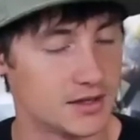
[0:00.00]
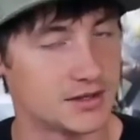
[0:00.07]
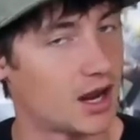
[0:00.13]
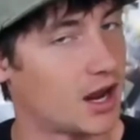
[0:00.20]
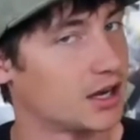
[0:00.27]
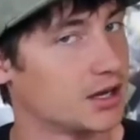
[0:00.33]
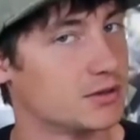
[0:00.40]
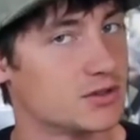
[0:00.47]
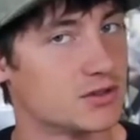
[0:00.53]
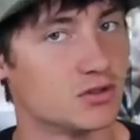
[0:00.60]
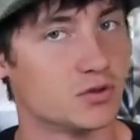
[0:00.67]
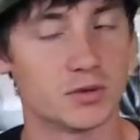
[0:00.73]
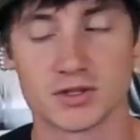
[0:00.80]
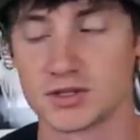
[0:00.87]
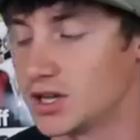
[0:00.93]
It's not going to be
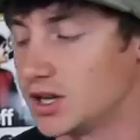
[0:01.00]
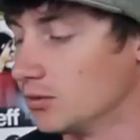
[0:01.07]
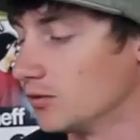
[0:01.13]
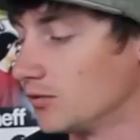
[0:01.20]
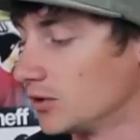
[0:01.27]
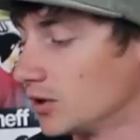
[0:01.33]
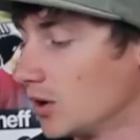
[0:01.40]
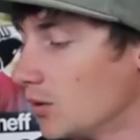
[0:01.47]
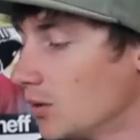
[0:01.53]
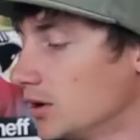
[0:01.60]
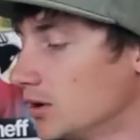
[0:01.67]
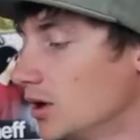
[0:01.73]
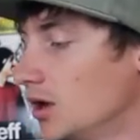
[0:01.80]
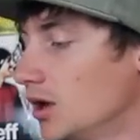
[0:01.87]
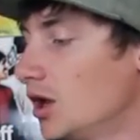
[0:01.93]
super stable for
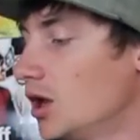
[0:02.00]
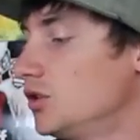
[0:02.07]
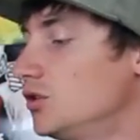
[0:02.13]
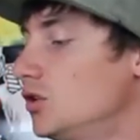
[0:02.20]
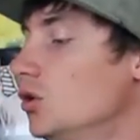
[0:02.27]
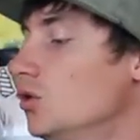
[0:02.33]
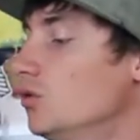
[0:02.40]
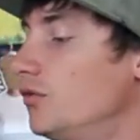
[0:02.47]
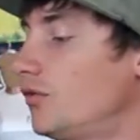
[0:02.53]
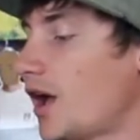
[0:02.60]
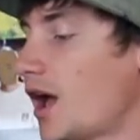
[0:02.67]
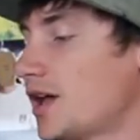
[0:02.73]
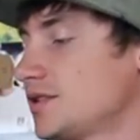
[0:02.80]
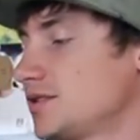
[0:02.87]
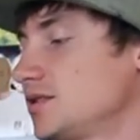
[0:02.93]
going too
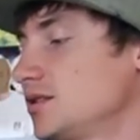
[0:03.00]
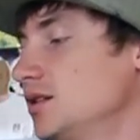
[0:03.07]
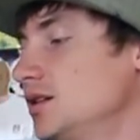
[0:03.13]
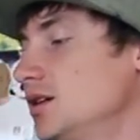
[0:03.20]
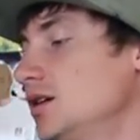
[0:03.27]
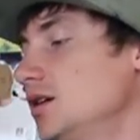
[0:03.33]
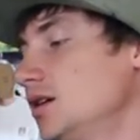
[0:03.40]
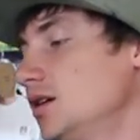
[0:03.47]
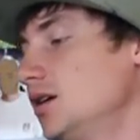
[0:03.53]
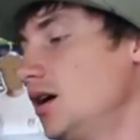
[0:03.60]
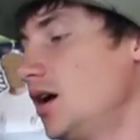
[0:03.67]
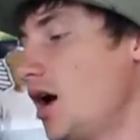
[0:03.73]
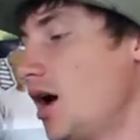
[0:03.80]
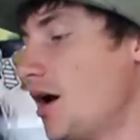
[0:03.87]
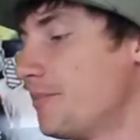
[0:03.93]
fast.
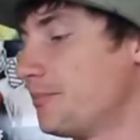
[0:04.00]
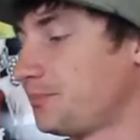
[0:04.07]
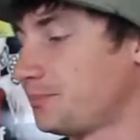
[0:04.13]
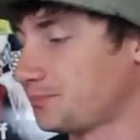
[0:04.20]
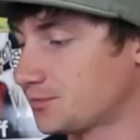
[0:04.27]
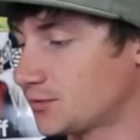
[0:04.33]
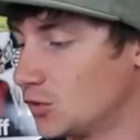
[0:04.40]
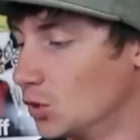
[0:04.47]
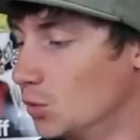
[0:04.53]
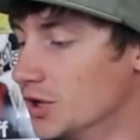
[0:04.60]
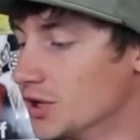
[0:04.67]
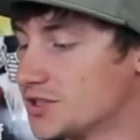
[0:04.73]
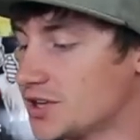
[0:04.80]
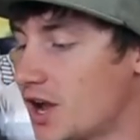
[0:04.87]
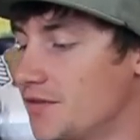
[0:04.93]
The
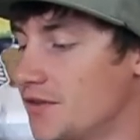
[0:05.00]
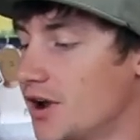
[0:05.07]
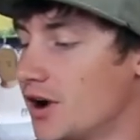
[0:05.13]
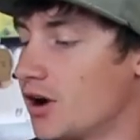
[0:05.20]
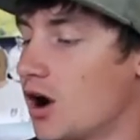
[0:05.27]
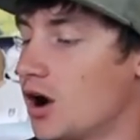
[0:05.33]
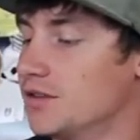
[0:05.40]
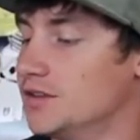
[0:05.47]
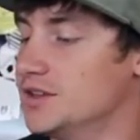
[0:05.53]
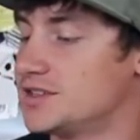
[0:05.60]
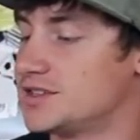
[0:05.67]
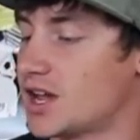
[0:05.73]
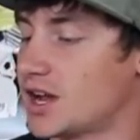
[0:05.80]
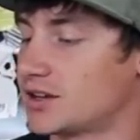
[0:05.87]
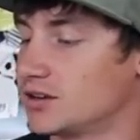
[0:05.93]
wheels on there are the
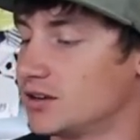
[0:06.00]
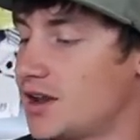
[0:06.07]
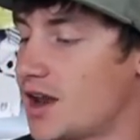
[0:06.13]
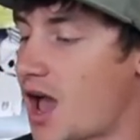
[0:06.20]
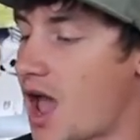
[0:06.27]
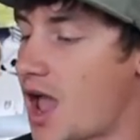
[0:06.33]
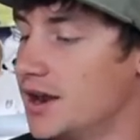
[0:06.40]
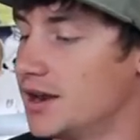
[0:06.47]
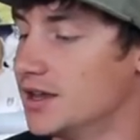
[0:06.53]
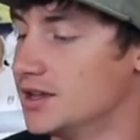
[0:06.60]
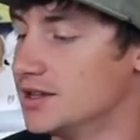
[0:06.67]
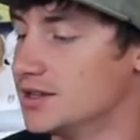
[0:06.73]
Sector 9